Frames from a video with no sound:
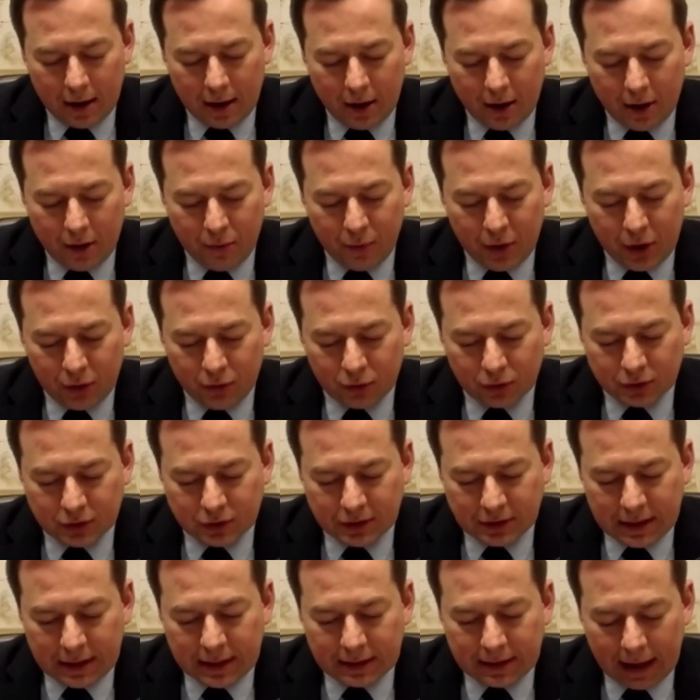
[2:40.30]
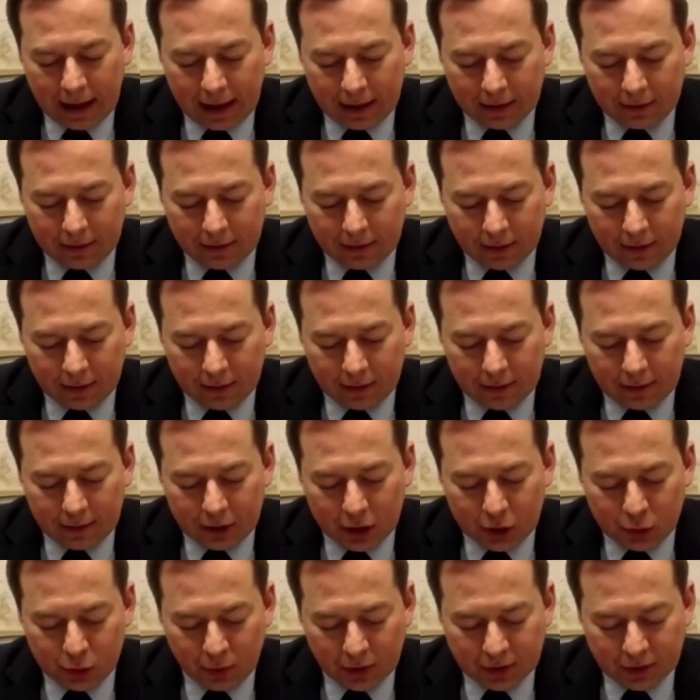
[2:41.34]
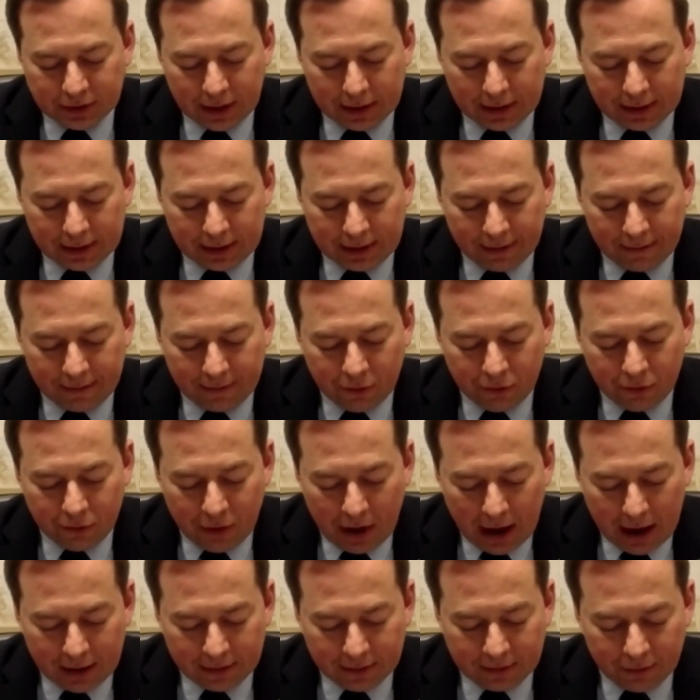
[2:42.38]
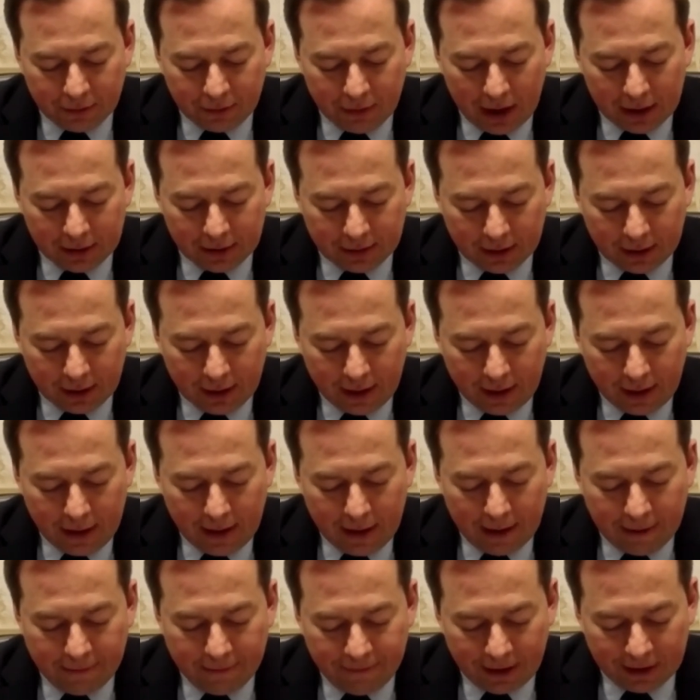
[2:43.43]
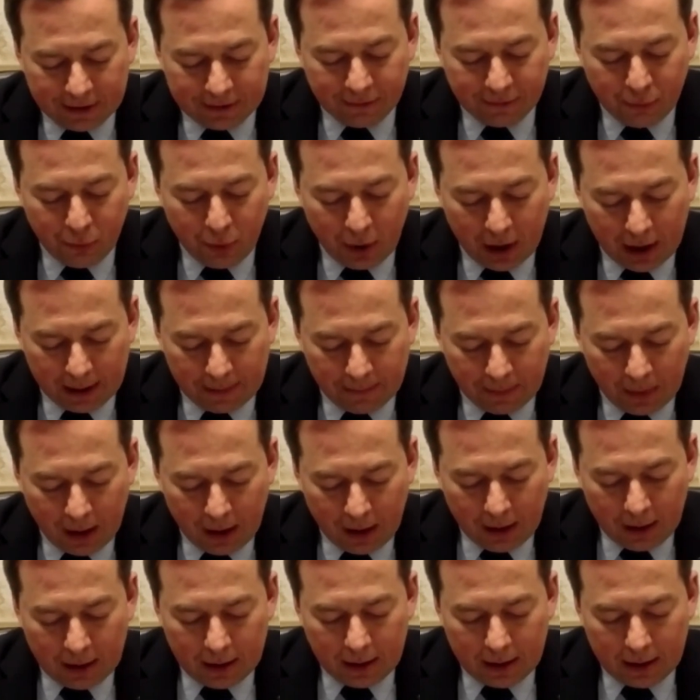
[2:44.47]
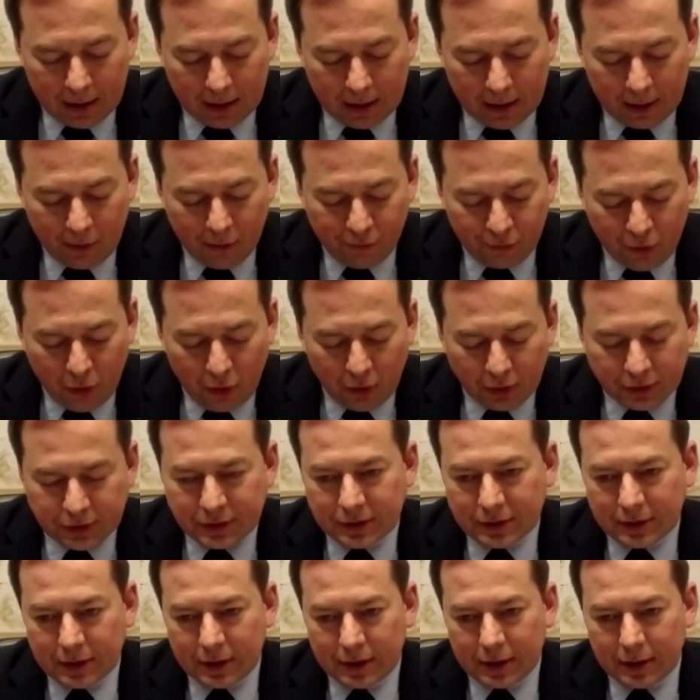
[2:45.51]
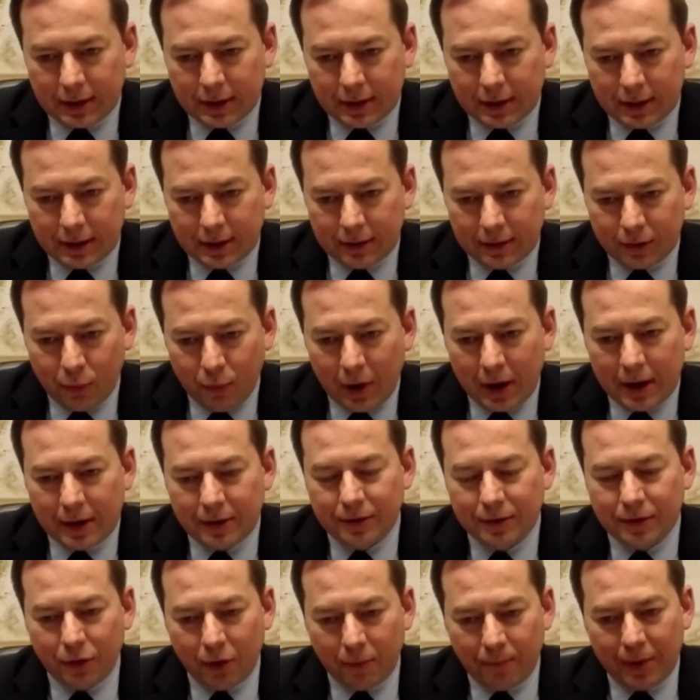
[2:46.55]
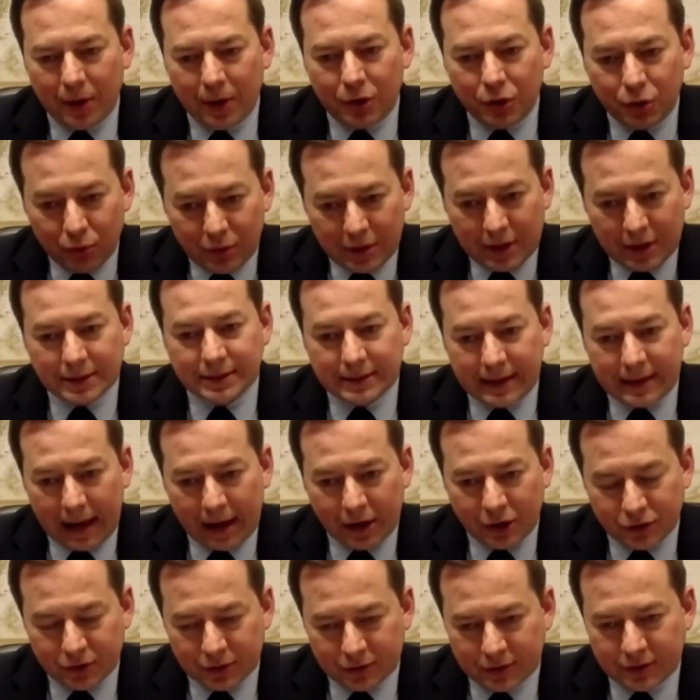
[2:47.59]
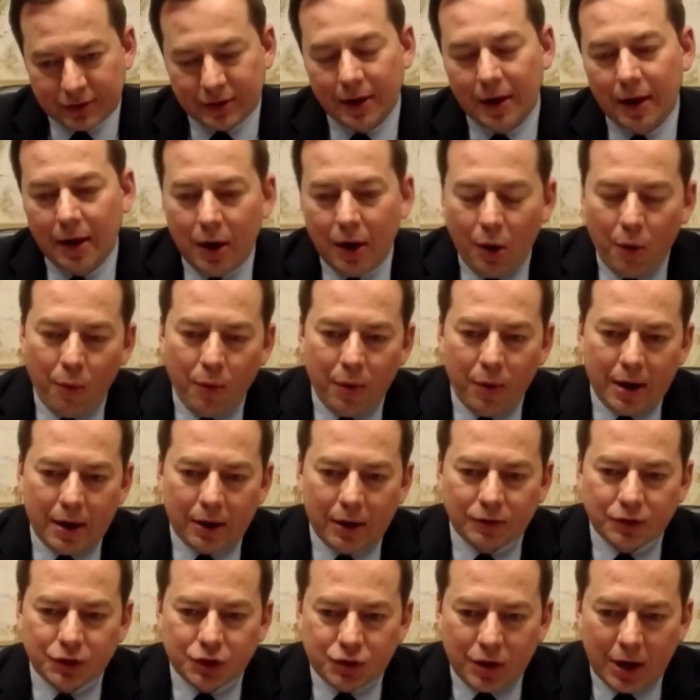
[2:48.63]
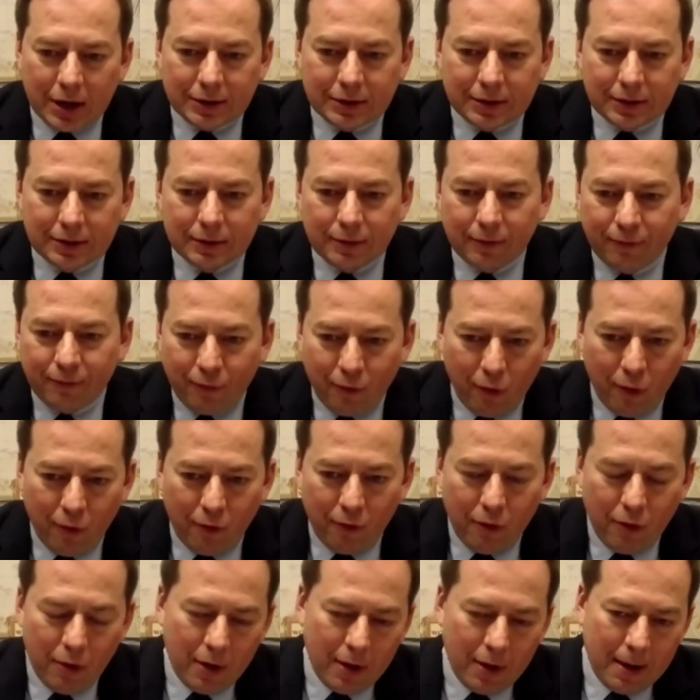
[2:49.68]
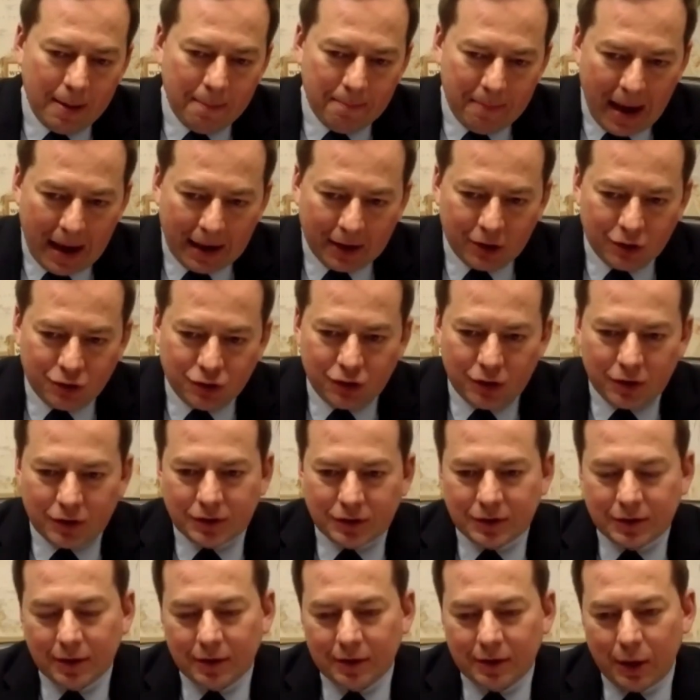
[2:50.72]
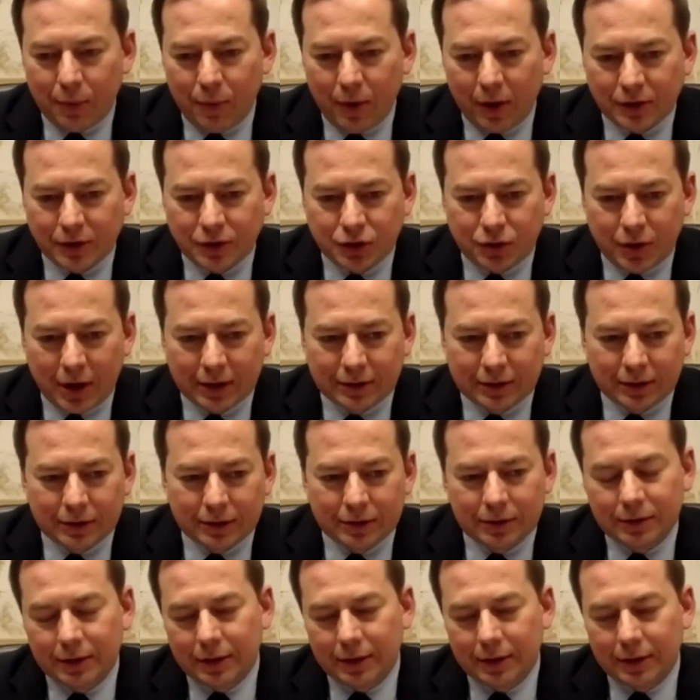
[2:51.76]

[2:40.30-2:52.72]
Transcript: we could see that it was done in a rather effective way. Of course, the way the European Union sanctions were constructed, the 4 packages, they were constructed